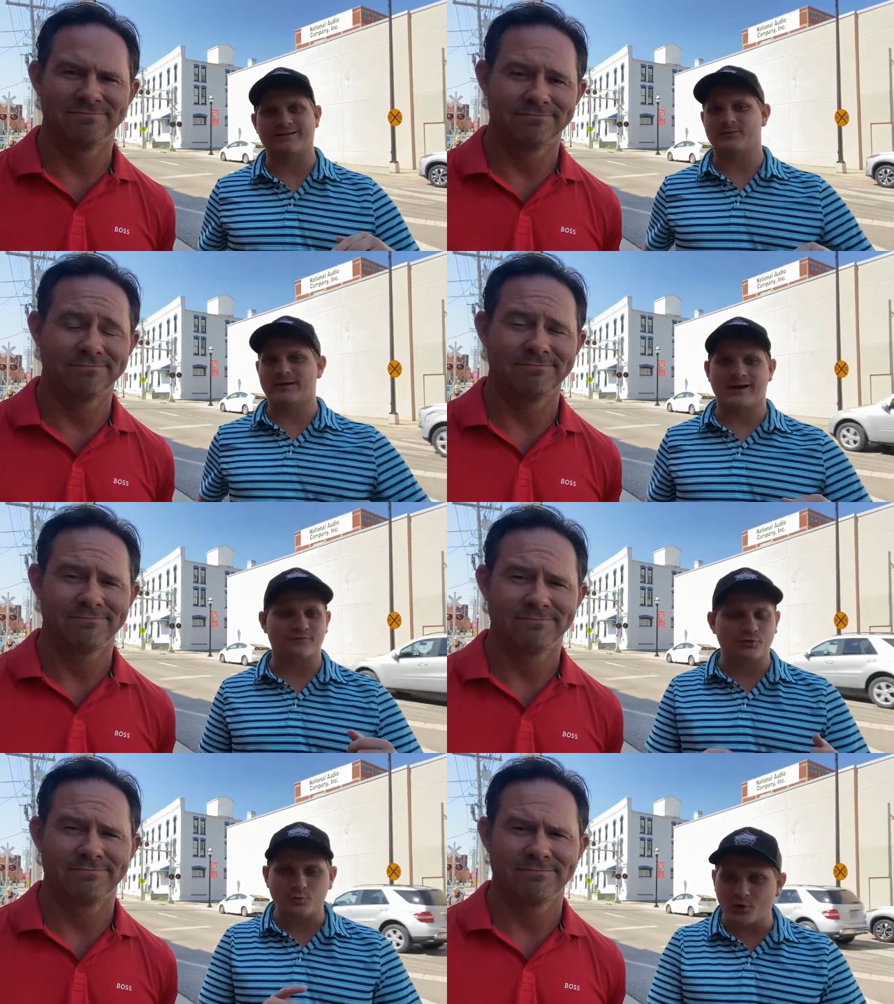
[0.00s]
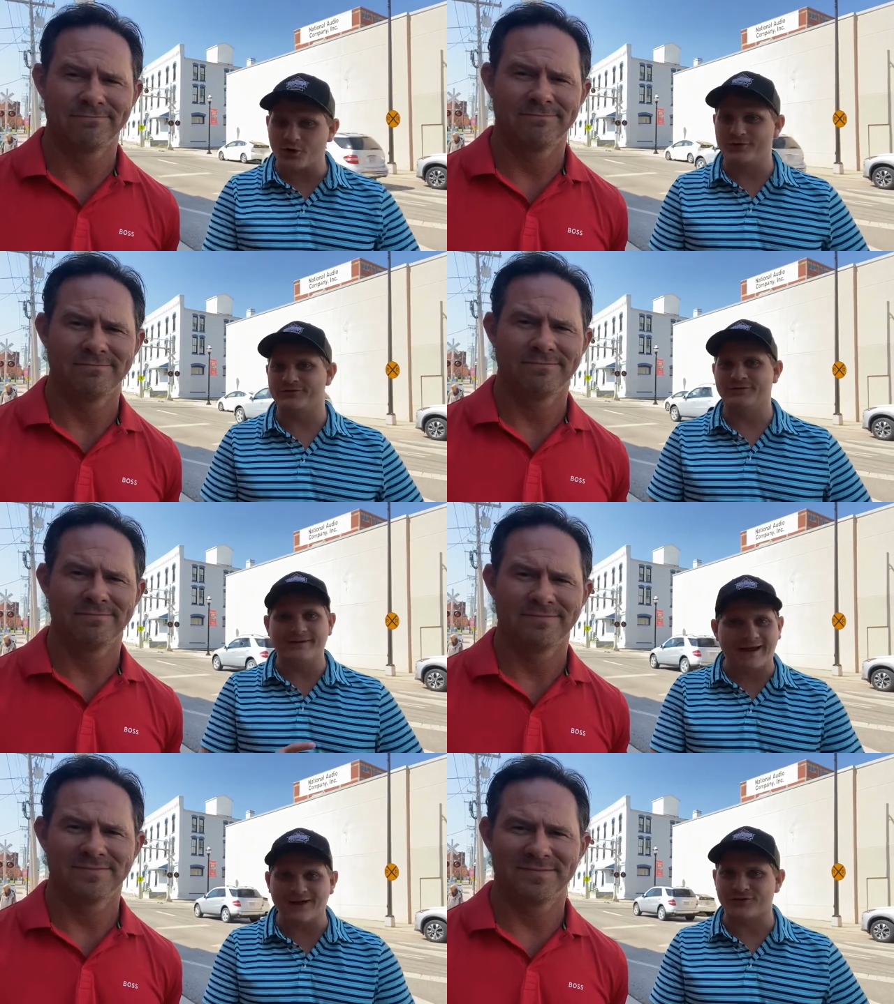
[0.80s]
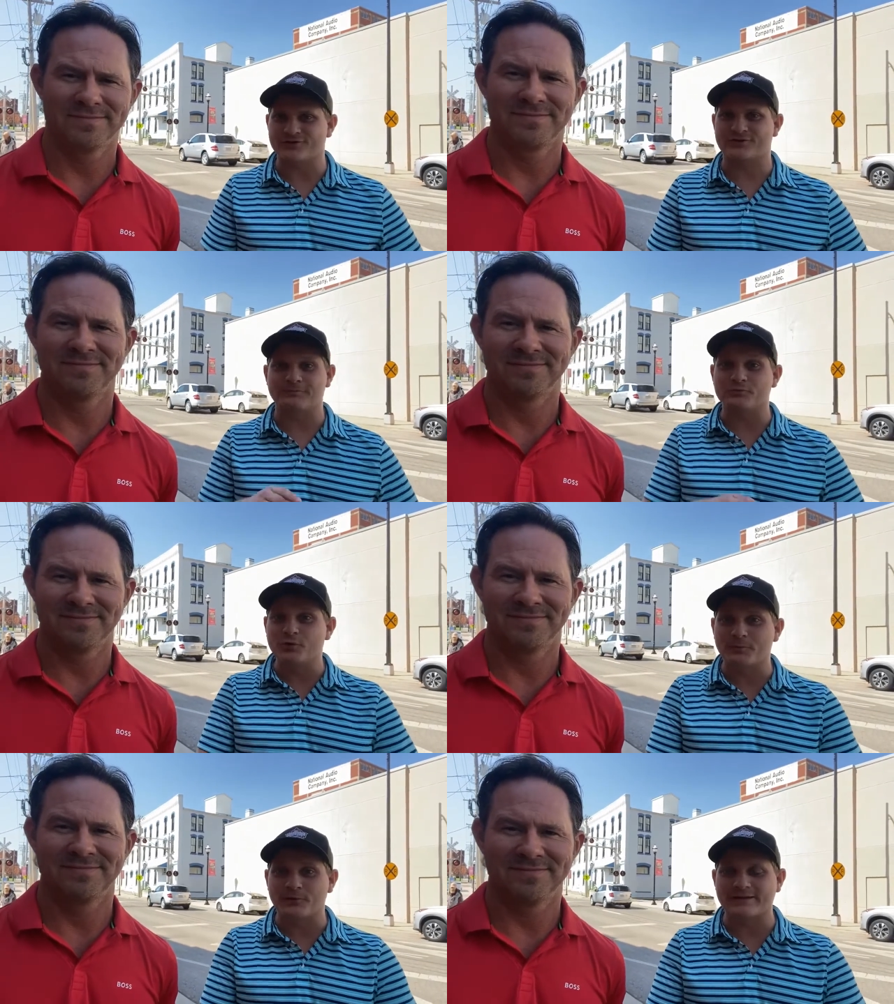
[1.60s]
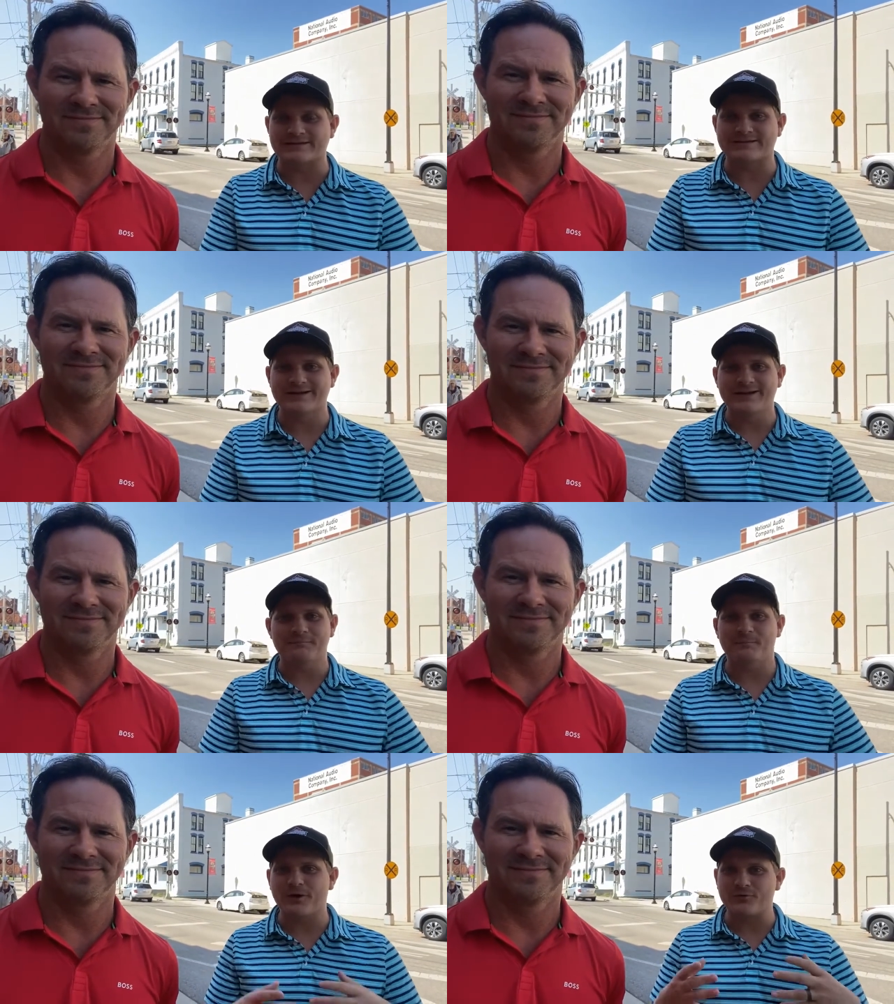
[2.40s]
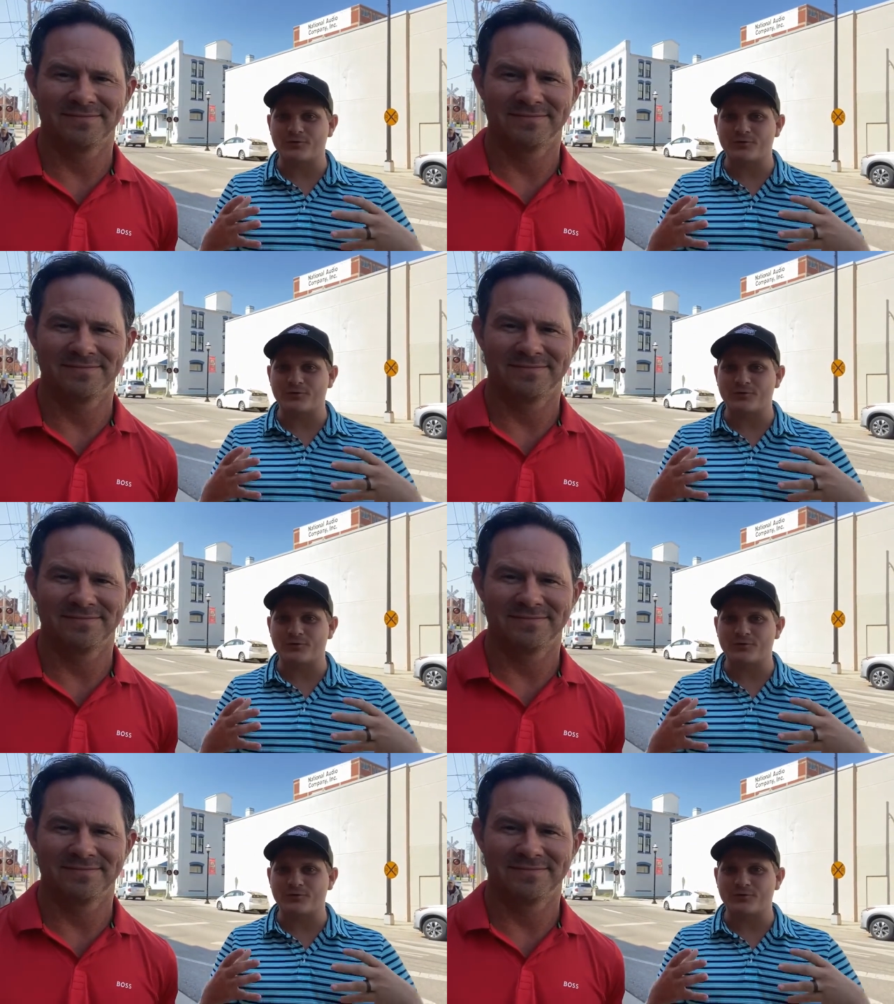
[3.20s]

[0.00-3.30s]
Speaker 1: We have the wood, the nails, the blueprints, but